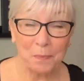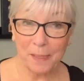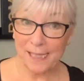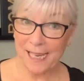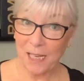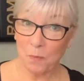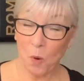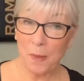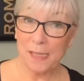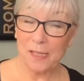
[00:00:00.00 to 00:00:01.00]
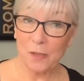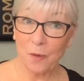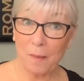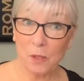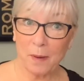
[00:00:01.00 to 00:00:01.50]
please take a moment and
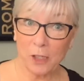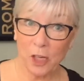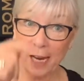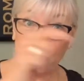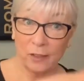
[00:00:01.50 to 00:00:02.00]
subscribe to my channel.